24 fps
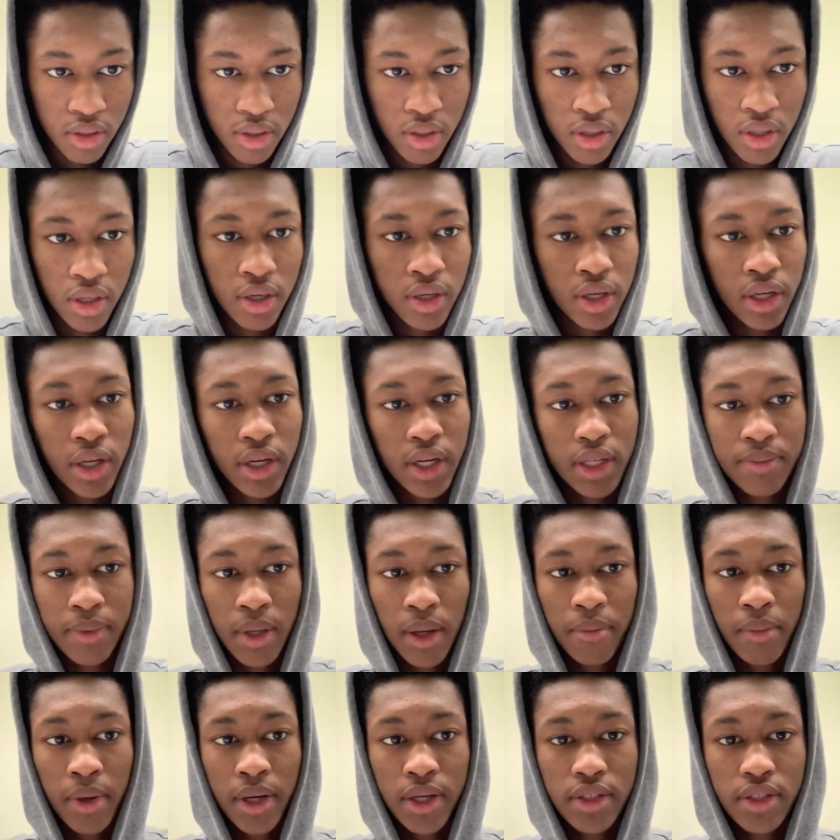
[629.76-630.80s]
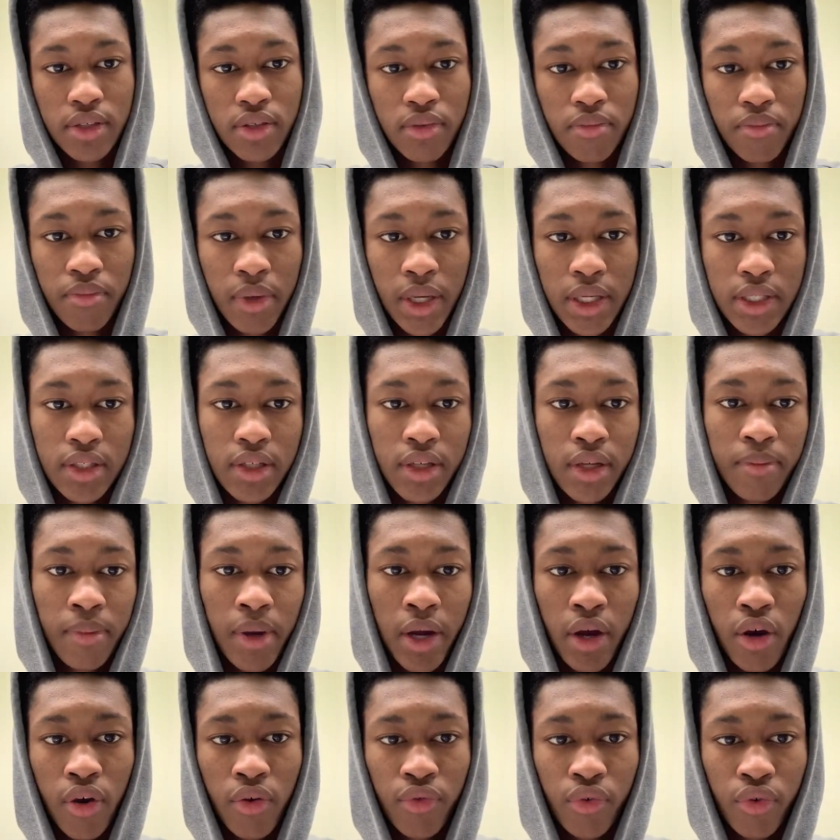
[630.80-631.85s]
And yeah, that's my basically my
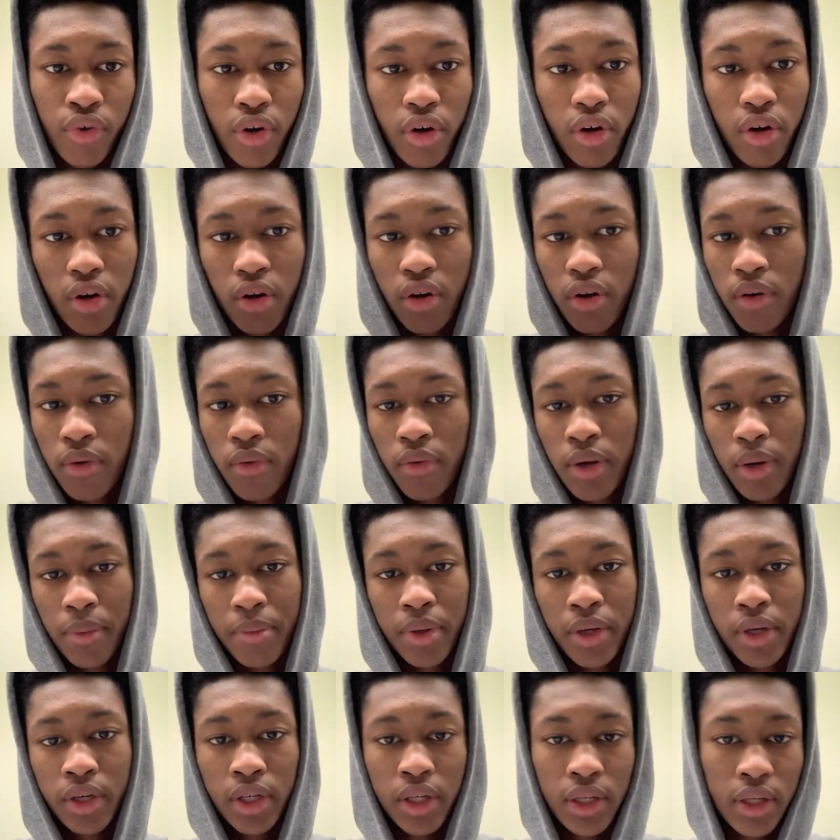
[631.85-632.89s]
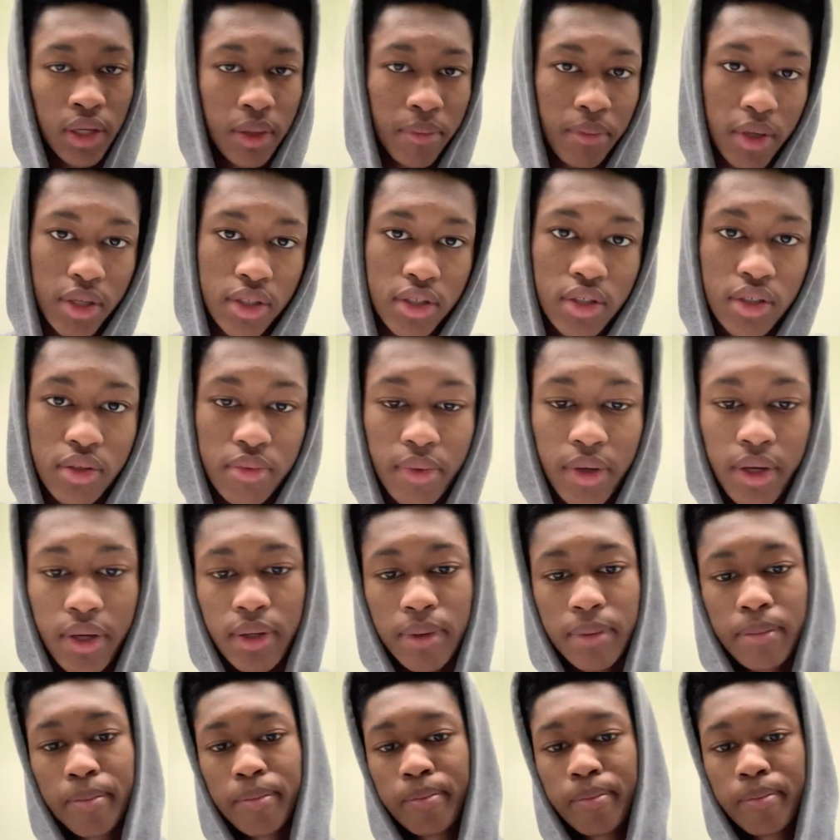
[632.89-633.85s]
overall opinion and message about it.